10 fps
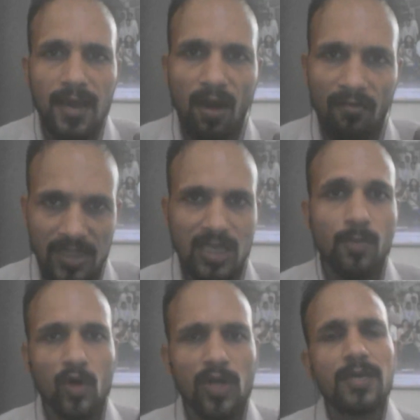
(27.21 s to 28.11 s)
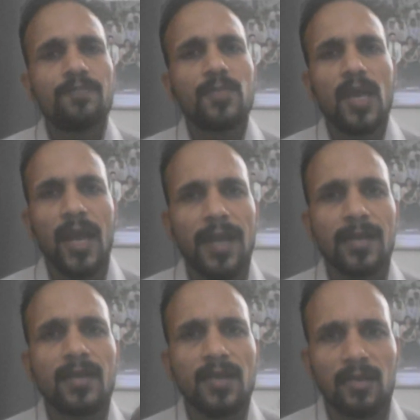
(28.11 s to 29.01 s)
of any body
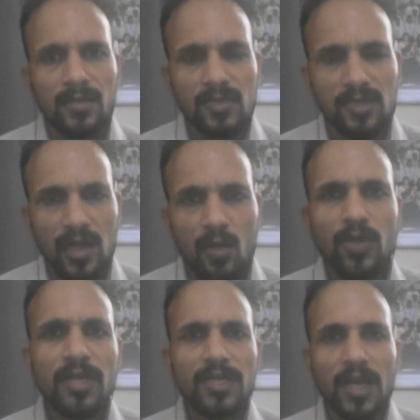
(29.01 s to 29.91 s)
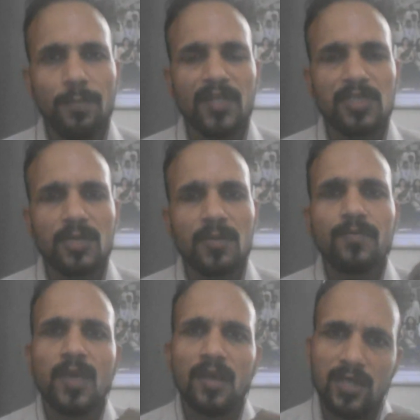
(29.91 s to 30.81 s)
and the surrounding temperature
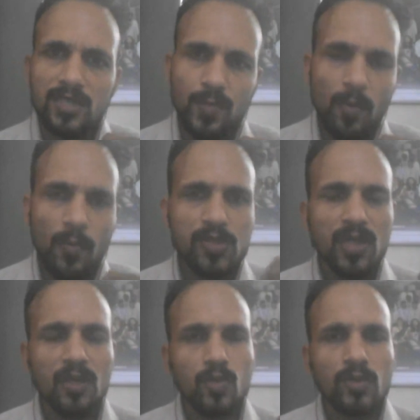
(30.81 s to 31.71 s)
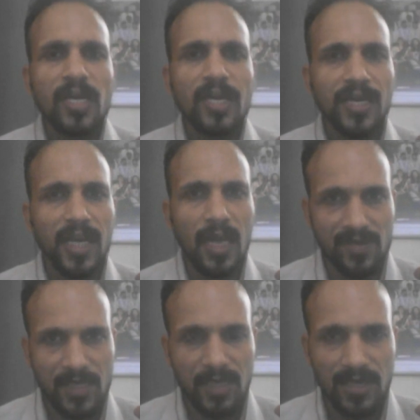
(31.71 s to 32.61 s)
is proportional to the heat
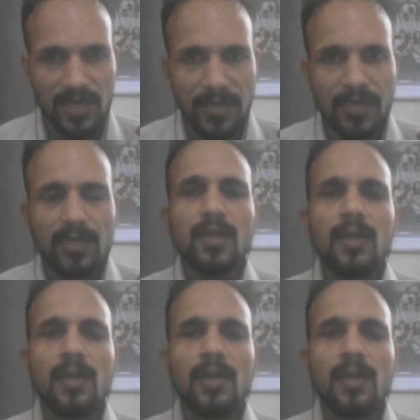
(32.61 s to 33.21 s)
emission rate,